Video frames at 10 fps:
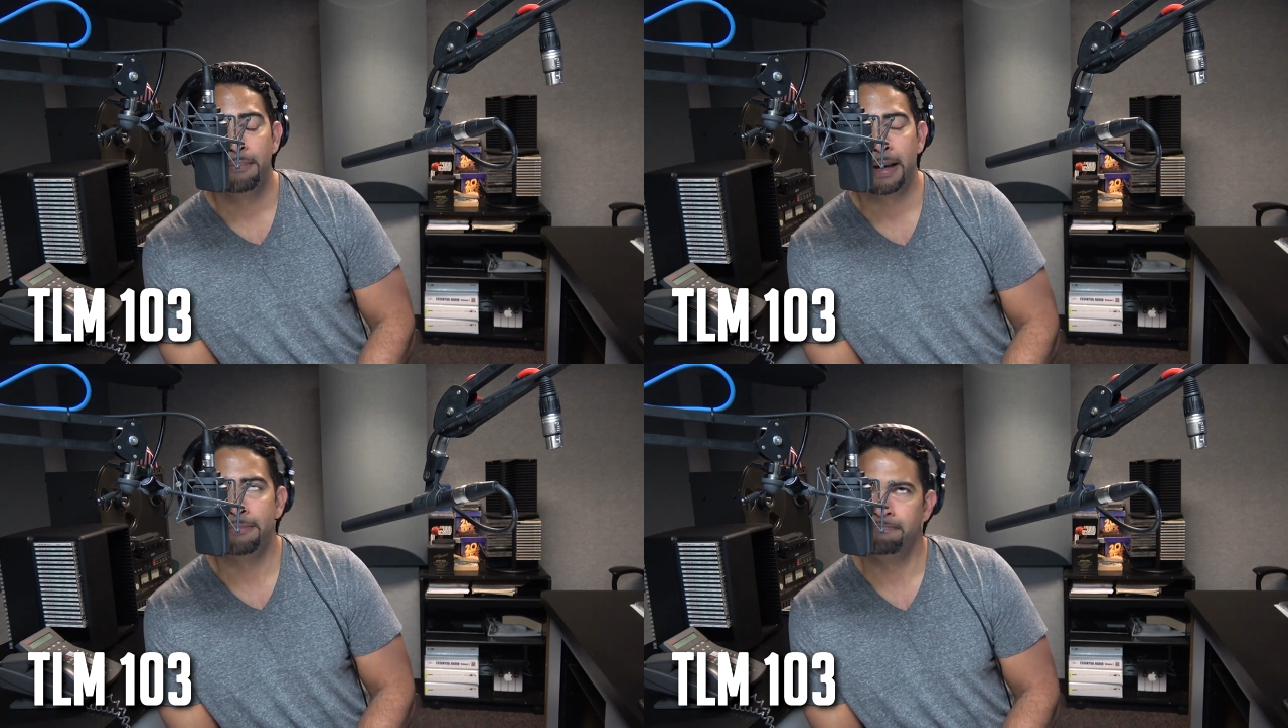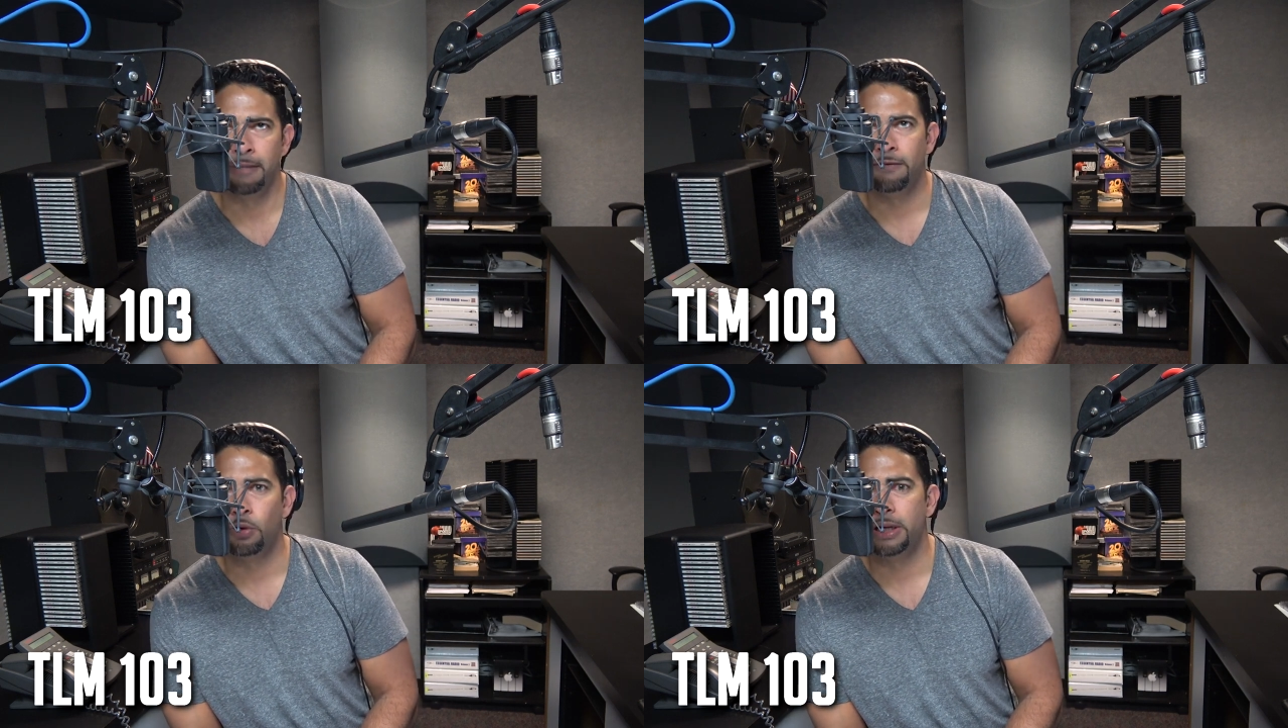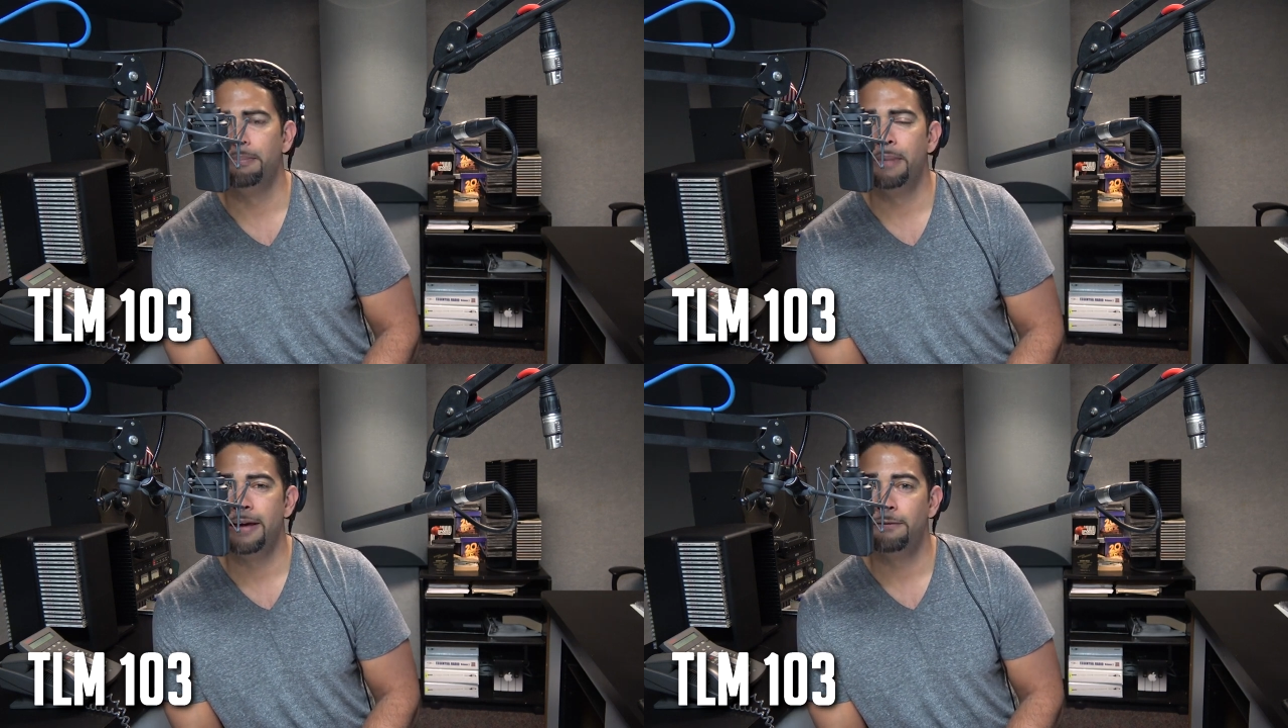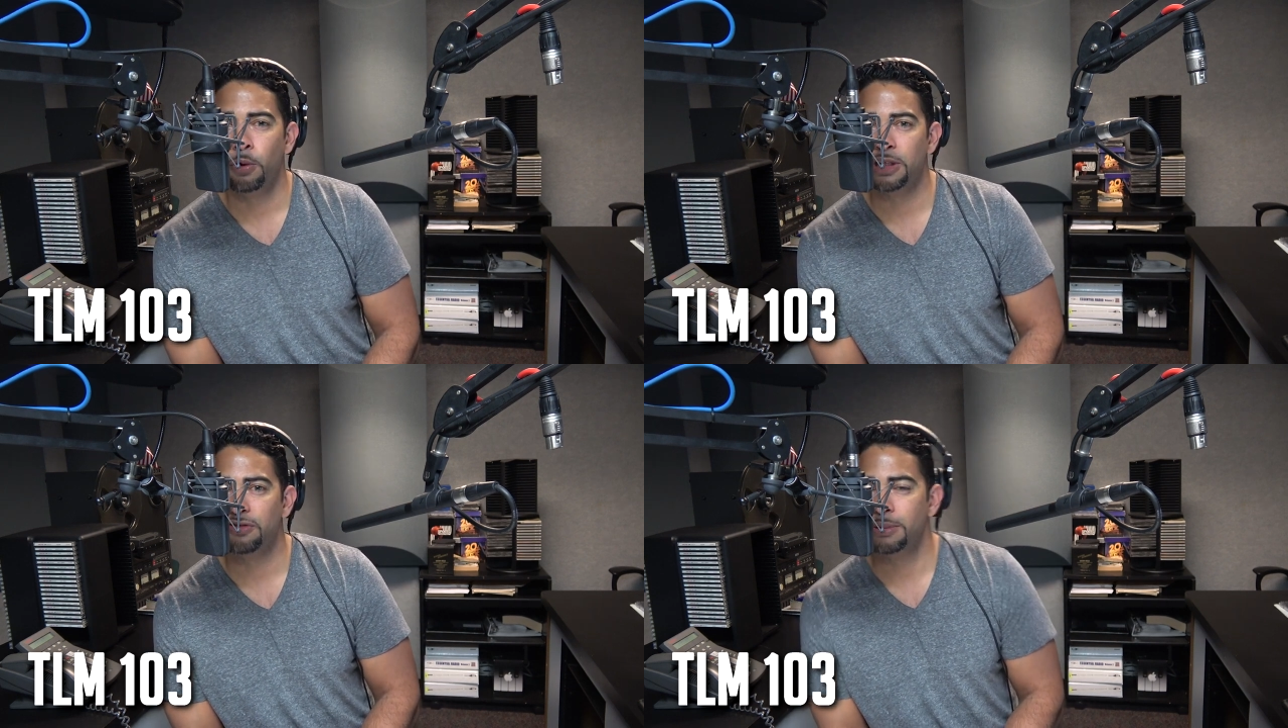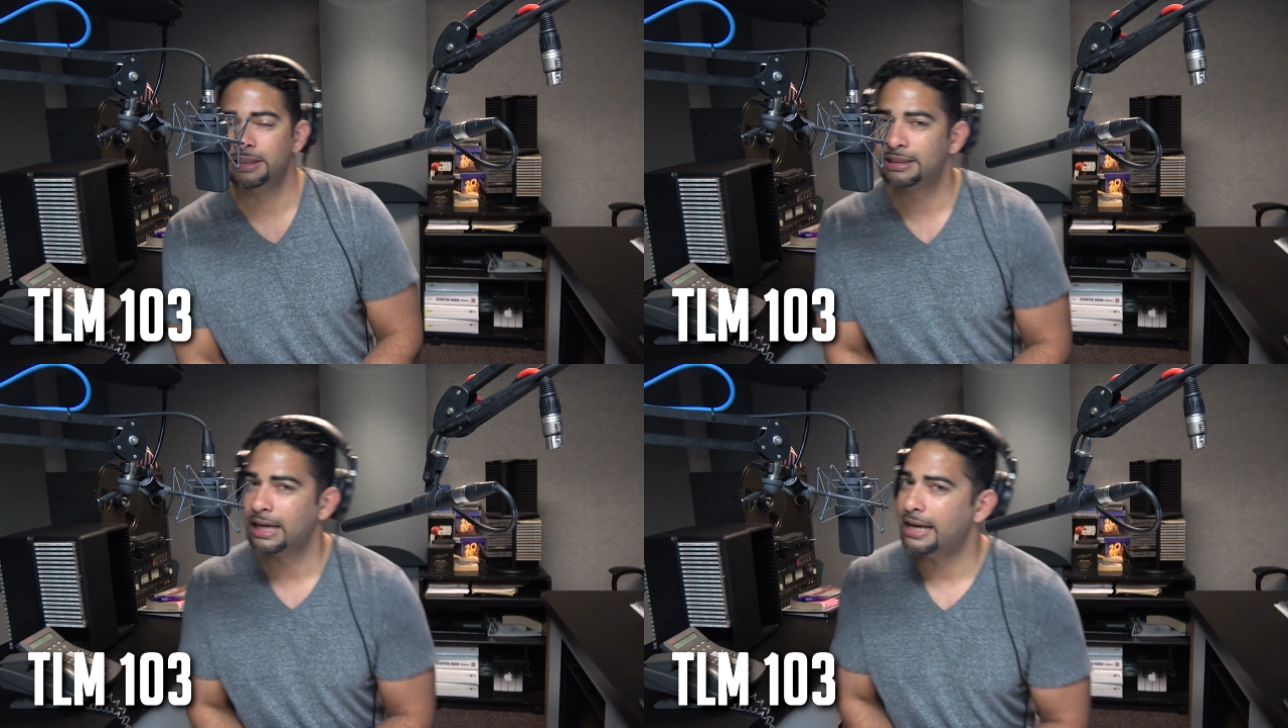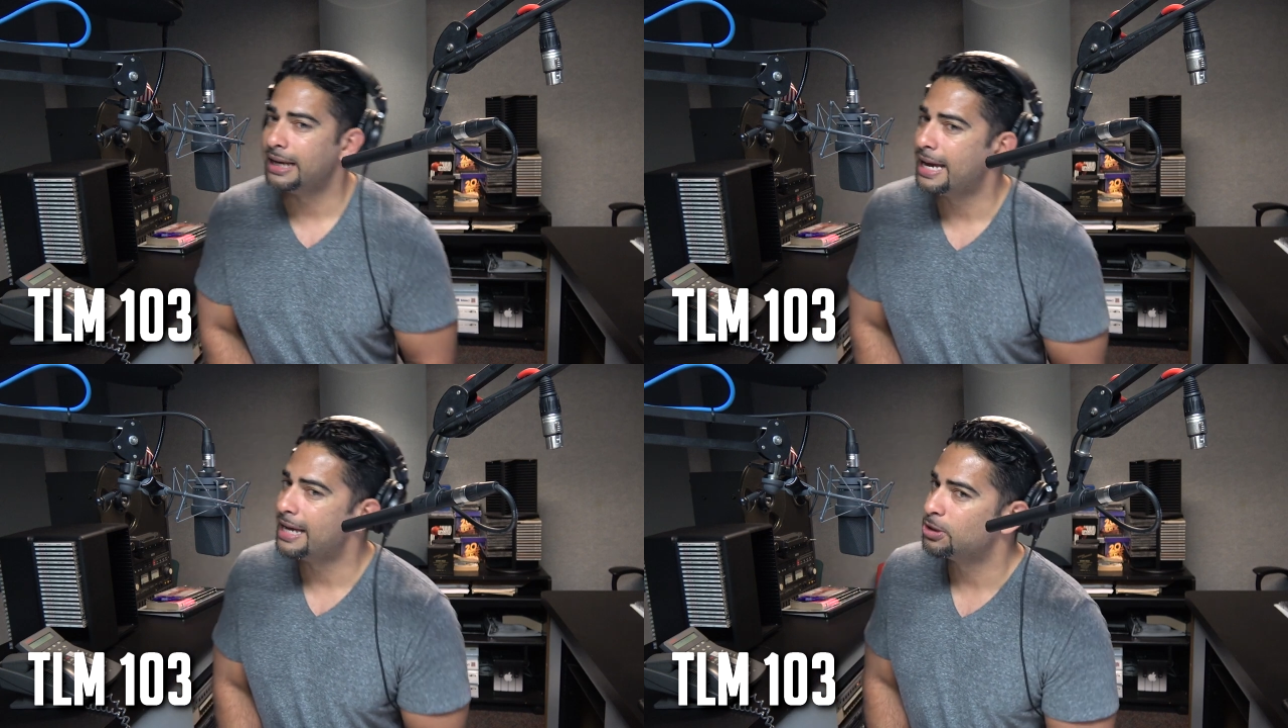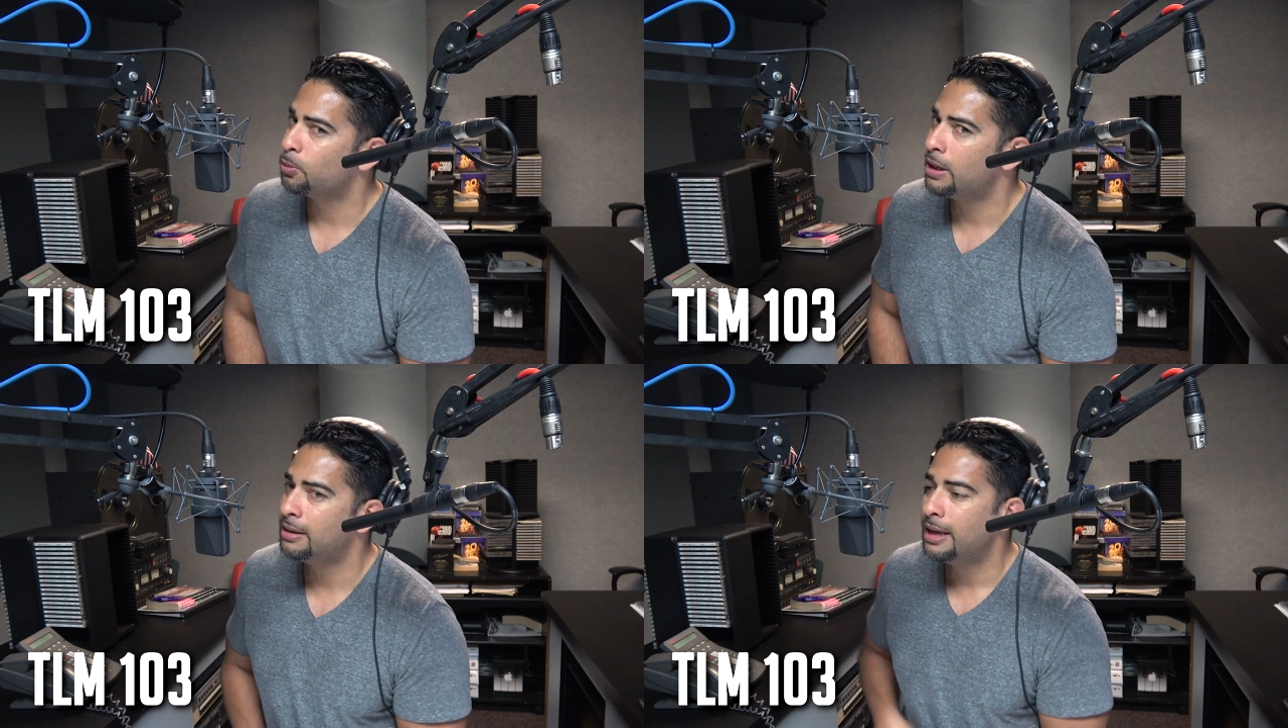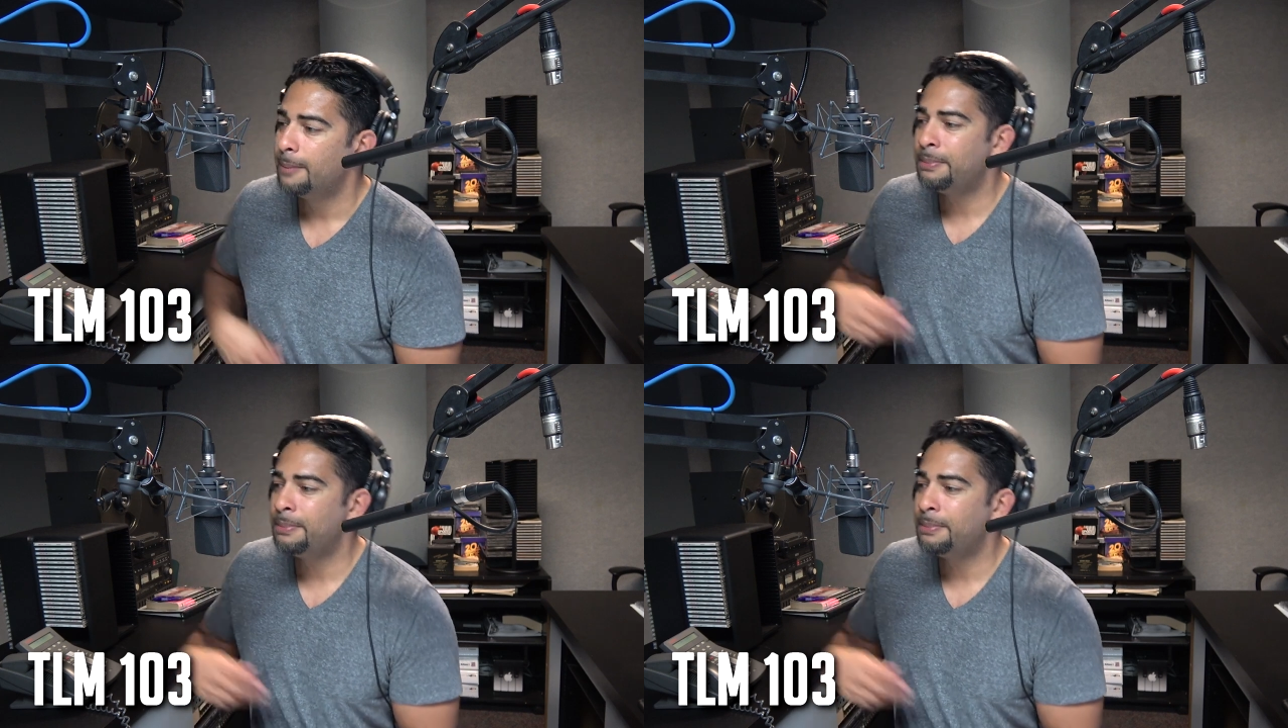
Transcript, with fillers: my my void, my voice from the side as well.